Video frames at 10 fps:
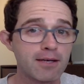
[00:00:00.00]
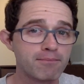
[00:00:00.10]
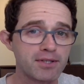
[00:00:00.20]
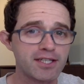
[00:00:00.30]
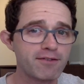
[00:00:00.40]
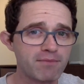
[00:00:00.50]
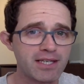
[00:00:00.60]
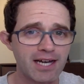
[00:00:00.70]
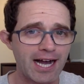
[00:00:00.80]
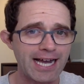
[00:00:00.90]
Believe
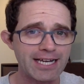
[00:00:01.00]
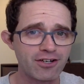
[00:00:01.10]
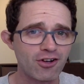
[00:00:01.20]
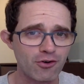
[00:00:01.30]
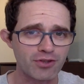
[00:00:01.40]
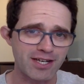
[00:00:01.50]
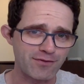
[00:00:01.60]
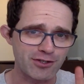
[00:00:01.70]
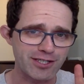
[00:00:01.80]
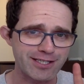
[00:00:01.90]
me, I know that if
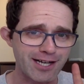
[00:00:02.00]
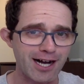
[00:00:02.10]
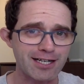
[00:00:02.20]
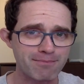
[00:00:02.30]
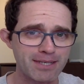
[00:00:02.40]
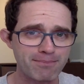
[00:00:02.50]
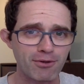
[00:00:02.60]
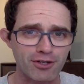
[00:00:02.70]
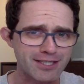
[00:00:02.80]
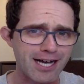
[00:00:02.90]
you just talk to people
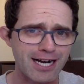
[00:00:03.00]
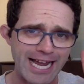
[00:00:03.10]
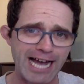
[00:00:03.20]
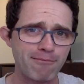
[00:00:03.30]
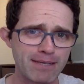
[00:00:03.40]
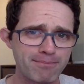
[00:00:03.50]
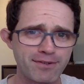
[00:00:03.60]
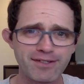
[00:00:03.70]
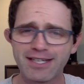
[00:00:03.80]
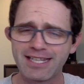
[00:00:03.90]
or talk at
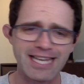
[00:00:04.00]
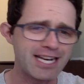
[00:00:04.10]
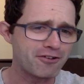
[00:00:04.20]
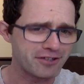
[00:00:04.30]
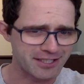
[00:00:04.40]
people, they don't